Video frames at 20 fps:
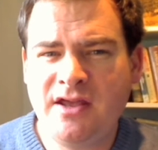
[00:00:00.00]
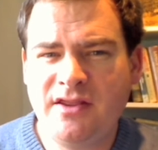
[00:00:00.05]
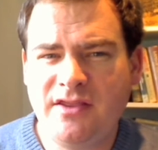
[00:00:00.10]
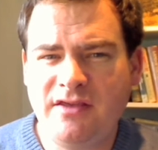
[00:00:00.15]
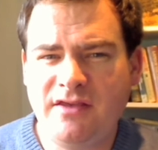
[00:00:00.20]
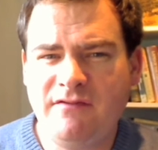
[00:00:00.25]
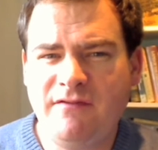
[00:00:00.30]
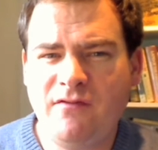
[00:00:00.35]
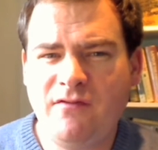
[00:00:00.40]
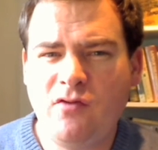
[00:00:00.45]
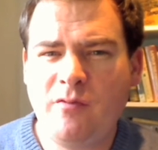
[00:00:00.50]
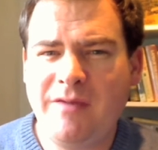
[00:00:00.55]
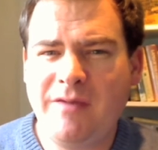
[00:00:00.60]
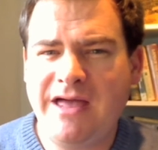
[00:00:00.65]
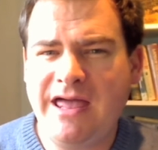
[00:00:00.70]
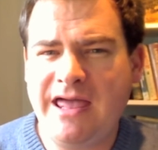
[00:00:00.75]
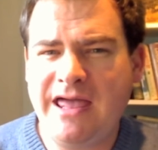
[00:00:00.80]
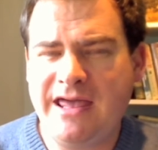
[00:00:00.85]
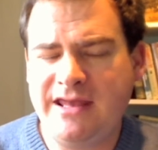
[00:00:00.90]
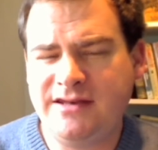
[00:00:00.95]
The former
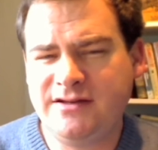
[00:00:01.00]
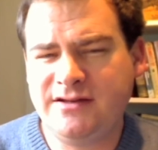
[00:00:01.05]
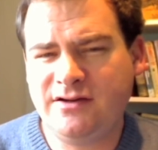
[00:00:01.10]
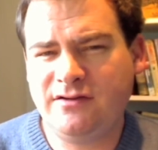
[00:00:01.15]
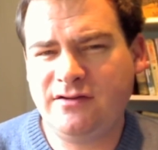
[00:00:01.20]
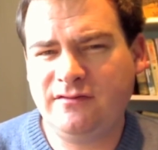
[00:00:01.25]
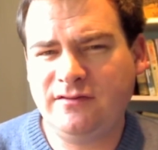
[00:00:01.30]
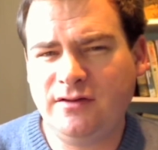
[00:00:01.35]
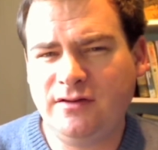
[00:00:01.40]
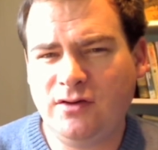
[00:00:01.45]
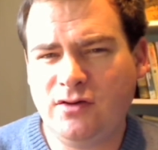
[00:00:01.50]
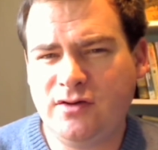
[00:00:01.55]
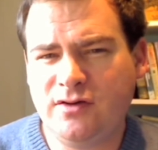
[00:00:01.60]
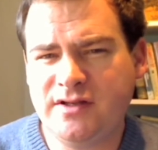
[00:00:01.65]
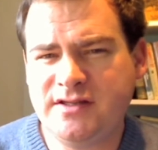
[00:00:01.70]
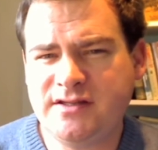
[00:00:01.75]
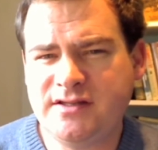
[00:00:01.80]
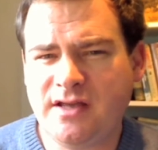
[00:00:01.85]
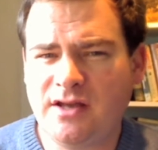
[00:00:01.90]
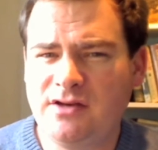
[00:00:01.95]
head of
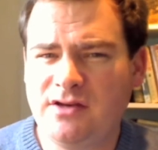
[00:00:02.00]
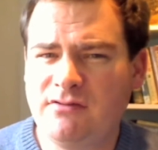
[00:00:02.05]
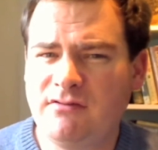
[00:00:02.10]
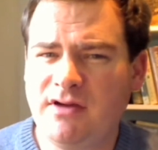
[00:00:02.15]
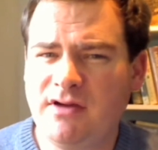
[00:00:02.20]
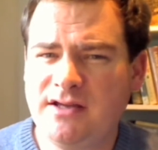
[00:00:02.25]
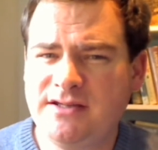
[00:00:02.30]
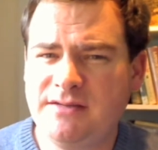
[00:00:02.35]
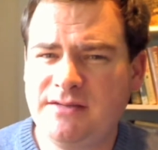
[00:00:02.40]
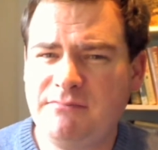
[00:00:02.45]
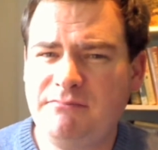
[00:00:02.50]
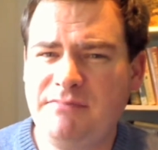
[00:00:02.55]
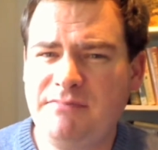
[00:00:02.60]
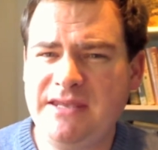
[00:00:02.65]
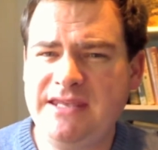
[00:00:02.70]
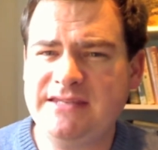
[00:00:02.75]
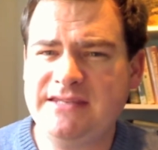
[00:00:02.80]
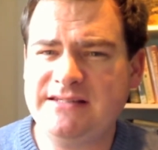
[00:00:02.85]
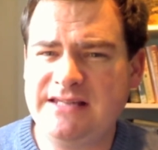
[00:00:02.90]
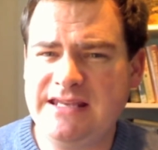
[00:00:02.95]
Lloyd's underwriter
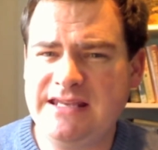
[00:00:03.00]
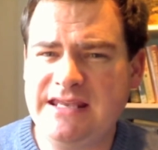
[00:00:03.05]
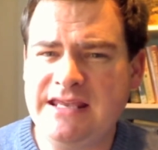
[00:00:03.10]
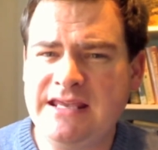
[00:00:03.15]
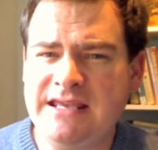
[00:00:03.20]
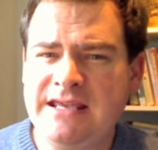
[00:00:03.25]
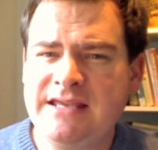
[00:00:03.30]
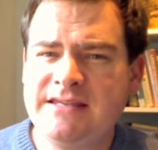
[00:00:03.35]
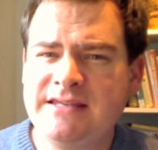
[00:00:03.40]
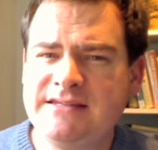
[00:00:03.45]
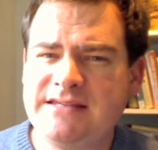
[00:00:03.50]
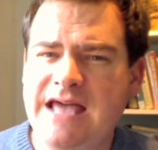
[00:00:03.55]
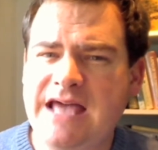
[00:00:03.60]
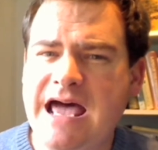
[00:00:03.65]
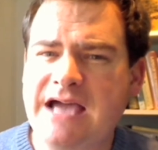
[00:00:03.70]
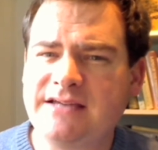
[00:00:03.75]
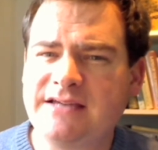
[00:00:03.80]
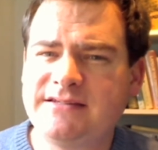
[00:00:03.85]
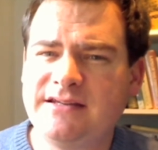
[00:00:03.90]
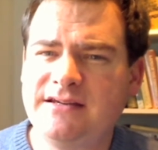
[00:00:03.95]
Beazley's
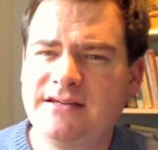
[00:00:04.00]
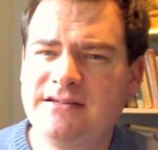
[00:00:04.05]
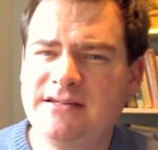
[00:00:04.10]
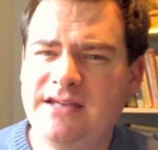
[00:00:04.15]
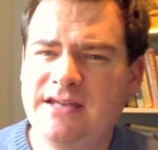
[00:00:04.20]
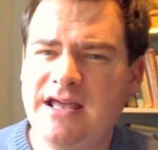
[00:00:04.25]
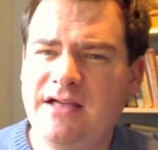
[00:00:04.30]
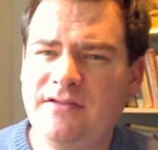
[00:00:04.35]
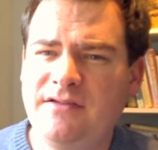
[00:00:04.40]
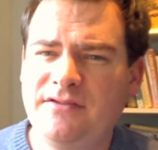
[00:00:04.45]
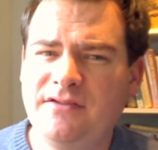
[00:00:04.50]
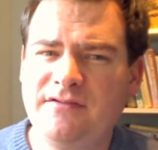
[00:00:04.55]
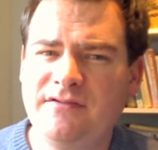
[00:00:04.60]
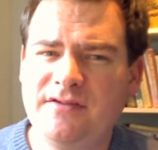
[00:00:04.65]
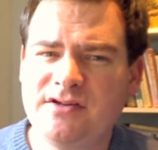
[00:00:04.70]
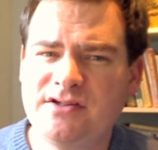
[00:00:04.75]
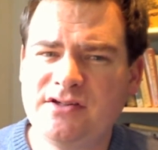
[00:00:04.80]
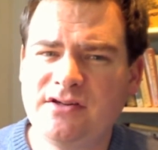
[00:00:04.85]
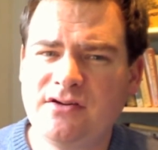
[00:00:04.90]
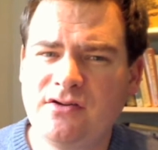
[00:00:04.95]
accident and health
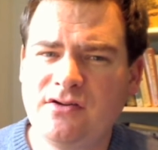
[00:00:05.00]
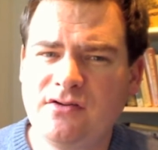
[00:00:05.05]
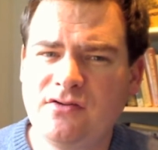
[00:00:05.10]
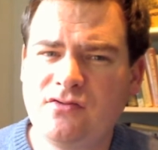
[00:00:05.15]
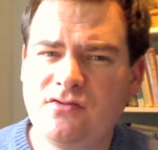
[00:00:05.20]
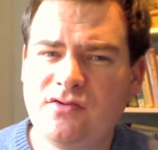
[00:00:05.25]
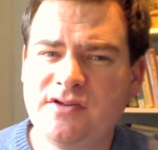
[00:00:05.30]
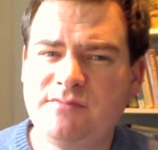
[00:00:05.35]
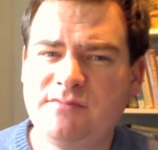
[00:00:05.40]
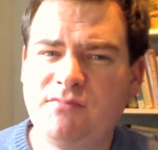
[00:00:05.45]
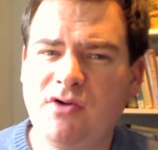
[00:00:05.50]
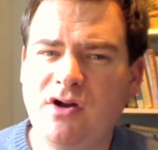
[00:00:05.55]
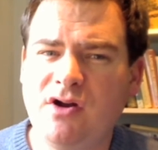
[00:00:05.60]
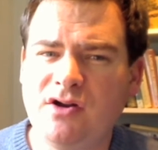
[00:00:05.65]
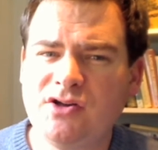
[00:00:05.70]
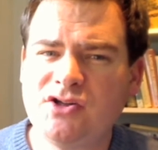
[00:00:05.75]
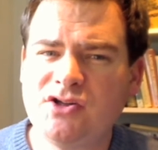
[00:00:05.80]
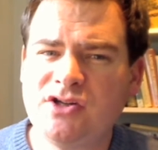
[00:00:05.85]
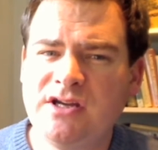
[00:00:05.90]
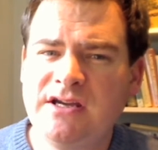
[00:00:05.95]
division, Chris
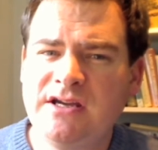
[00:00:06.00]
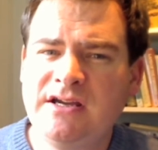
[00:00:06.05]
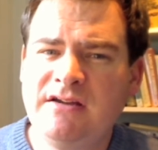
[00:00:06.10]
Branch,